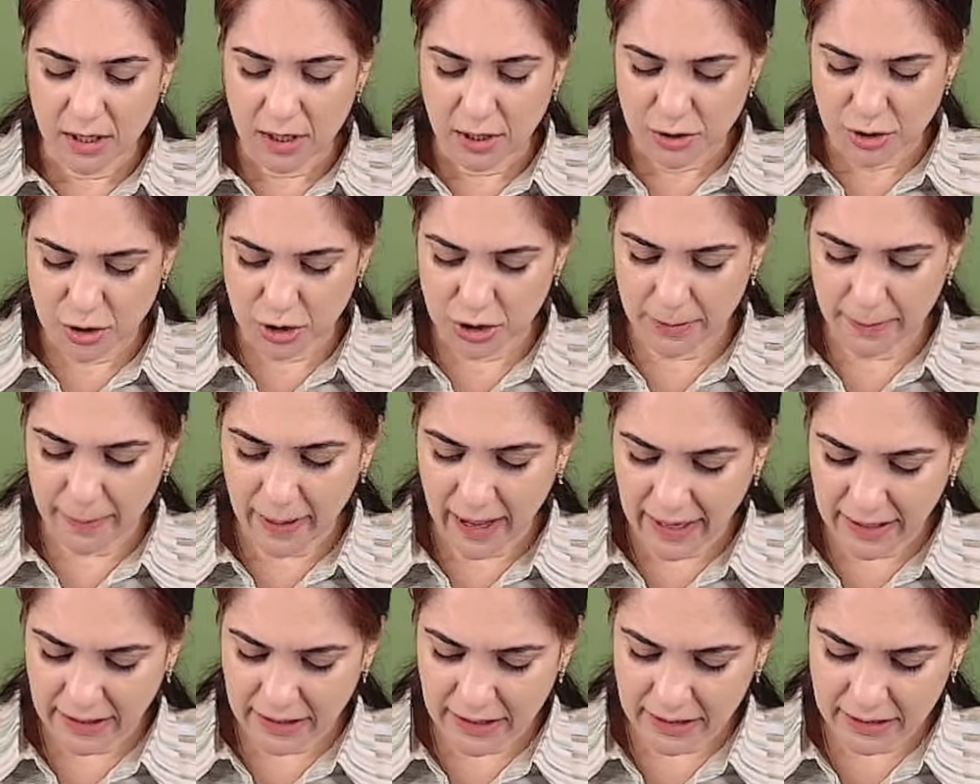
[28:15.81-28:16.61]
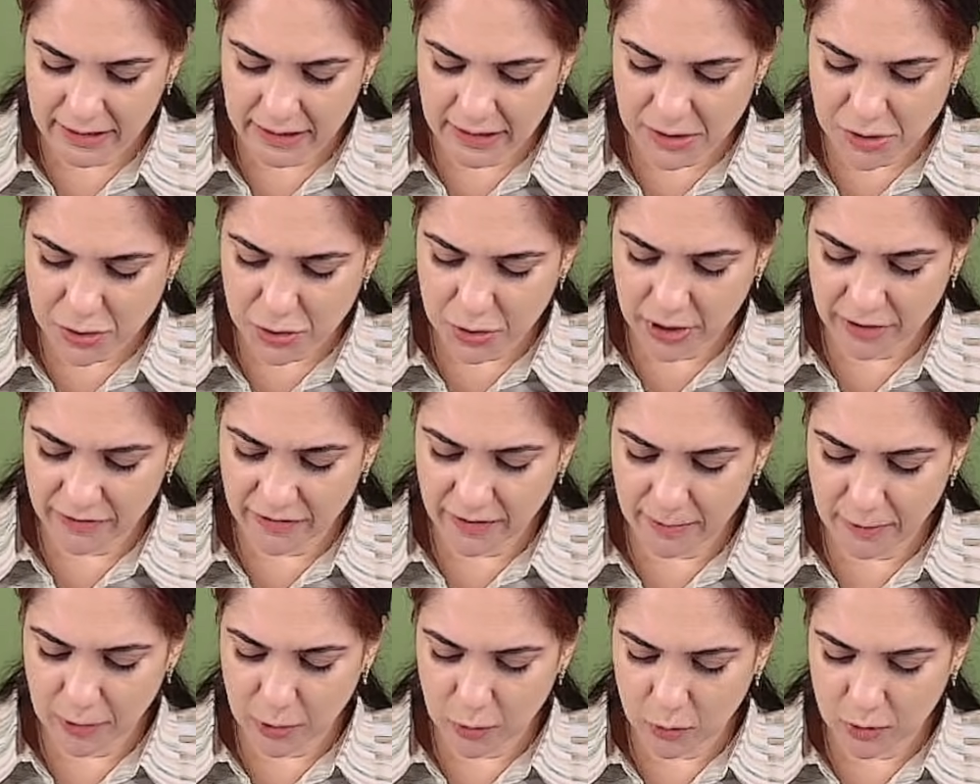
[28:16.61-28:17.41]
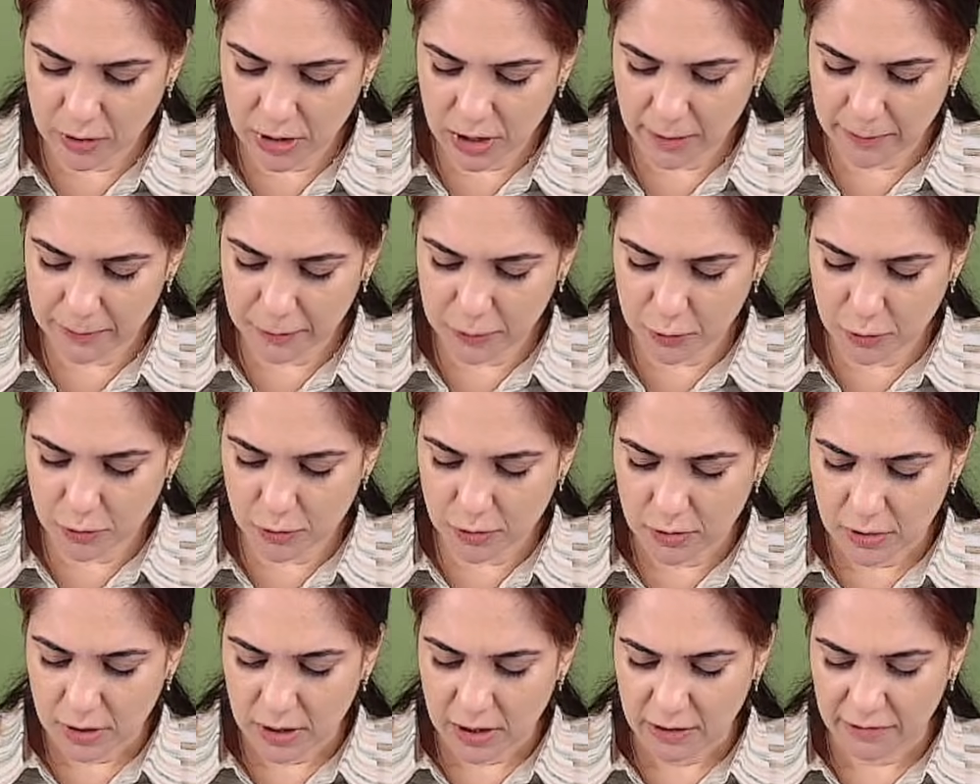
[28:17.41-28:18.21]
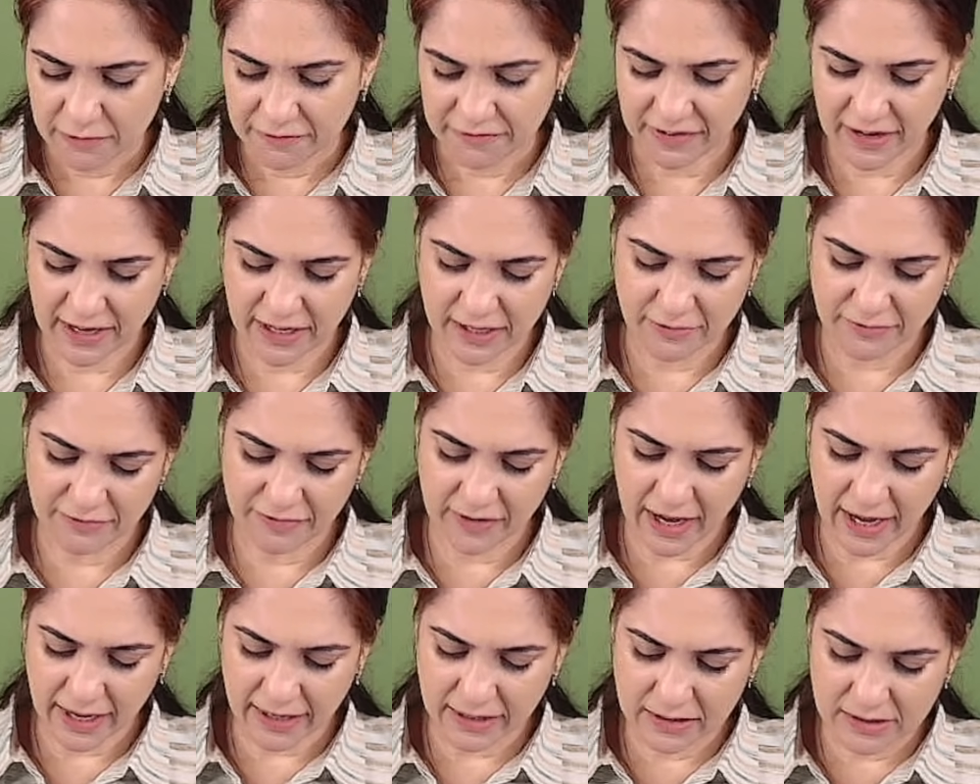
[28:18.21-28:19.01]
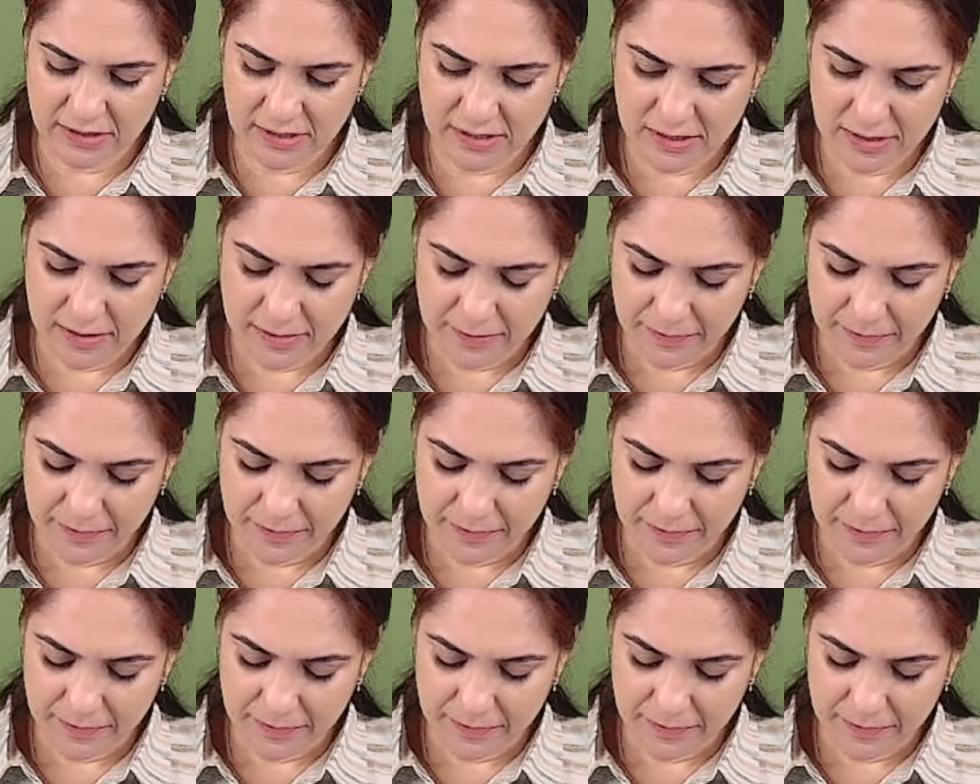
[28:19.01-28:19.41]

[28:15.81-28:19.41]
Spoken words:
So the bank agrees to give him loan up to 5 lakhs.